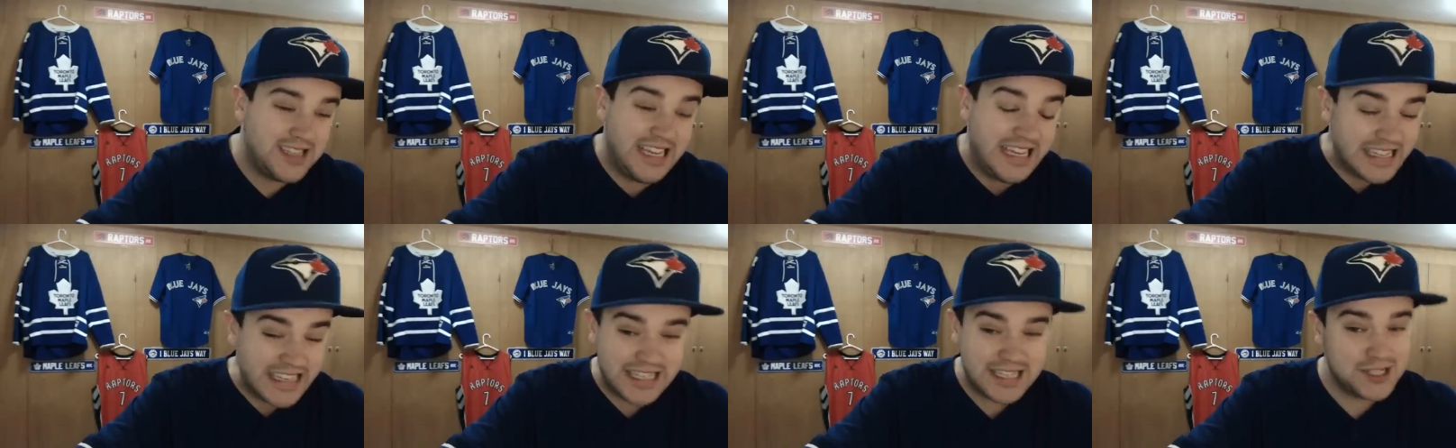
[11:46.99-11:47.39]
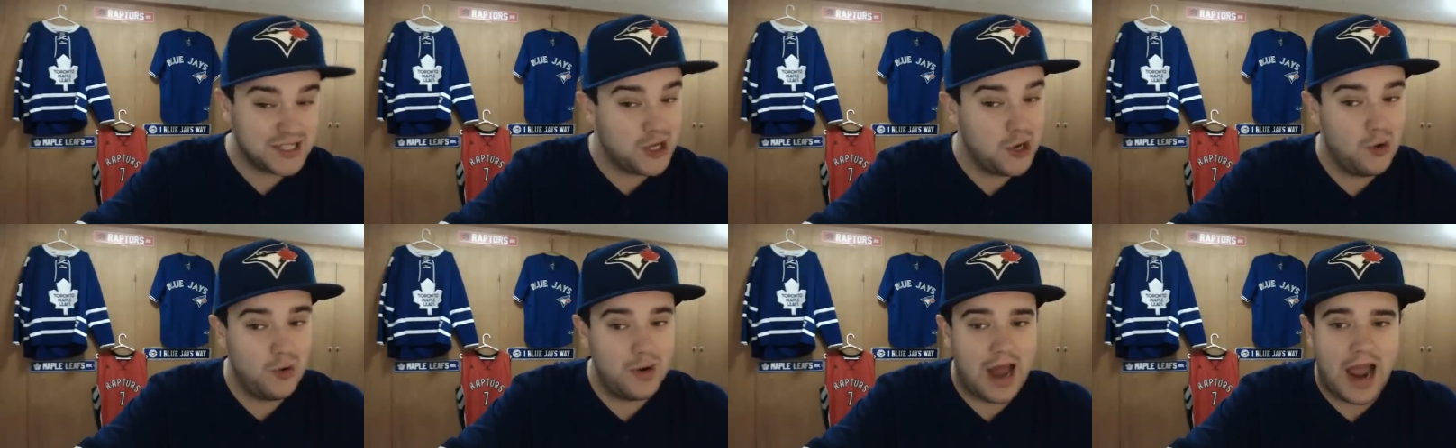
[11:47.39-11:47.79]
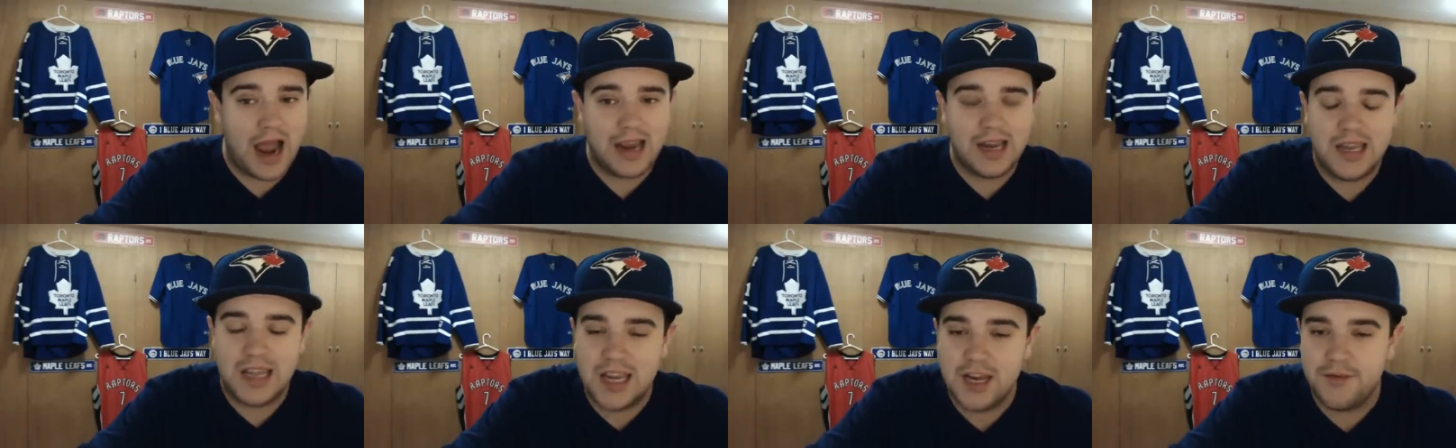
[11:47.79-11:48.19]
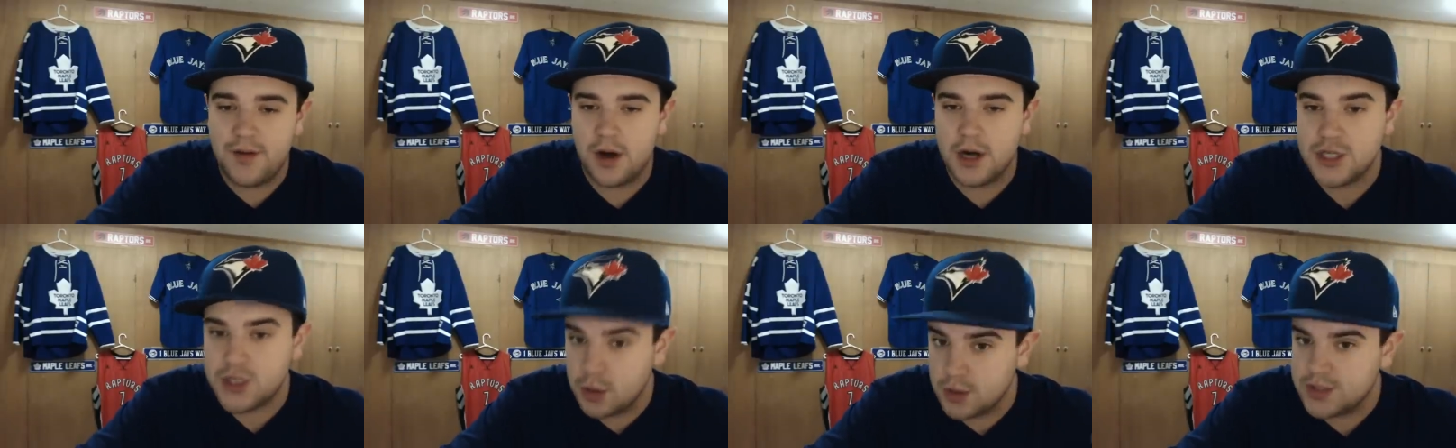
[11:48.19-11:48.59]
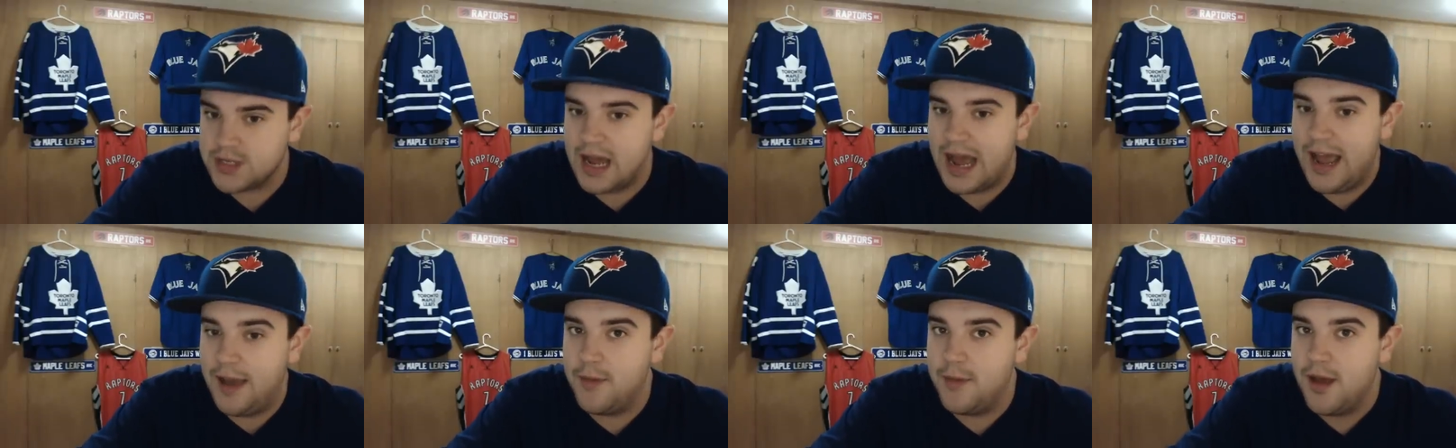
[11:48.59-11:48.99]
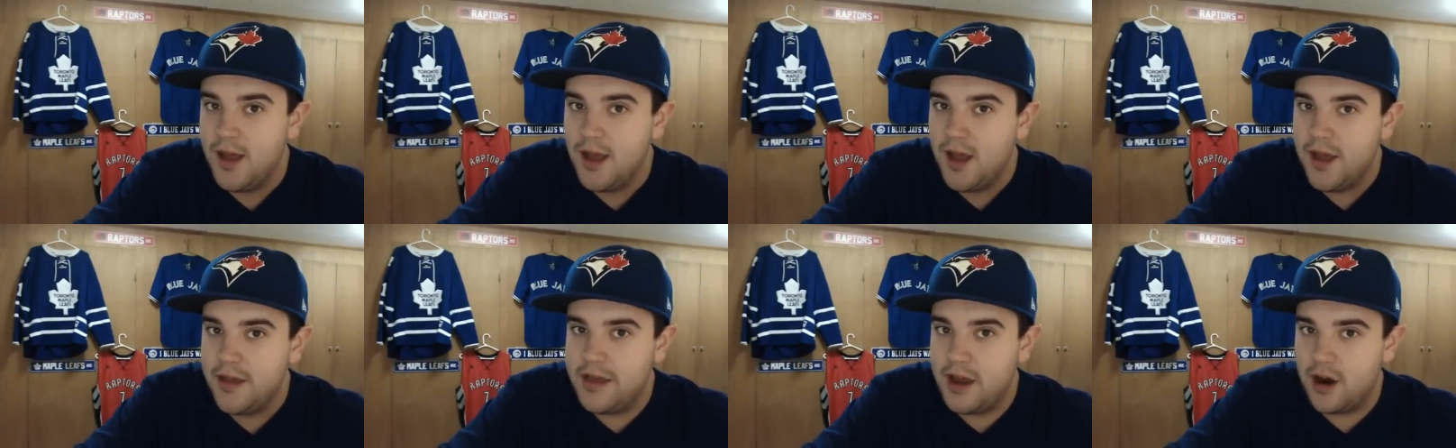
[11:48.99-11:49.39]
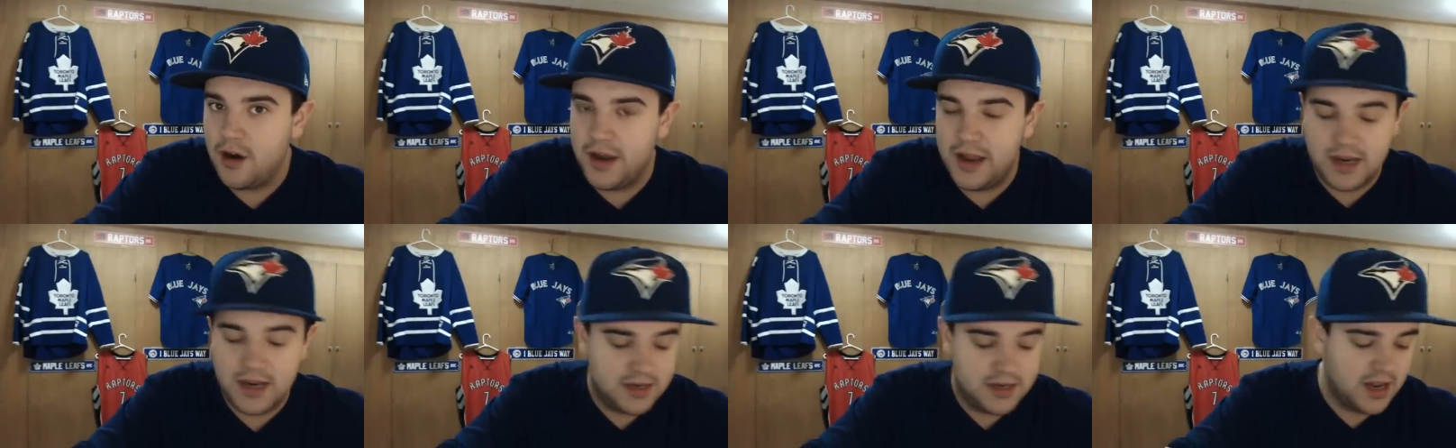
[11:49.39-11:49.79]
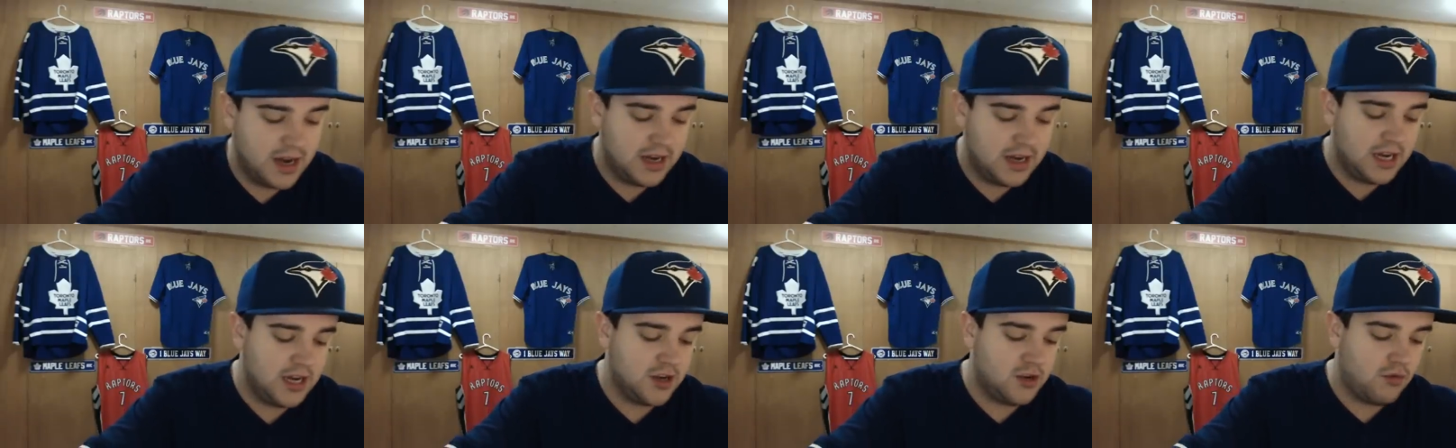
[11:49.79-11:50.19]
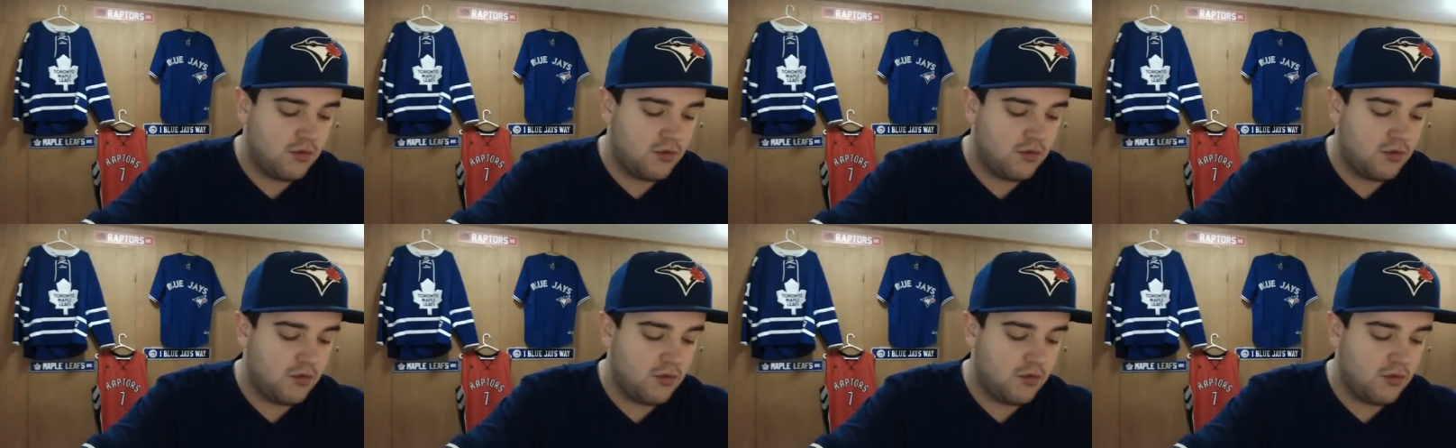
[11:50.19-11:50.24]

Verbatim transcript: He's hitting 290 in a very short time there in Dunedin.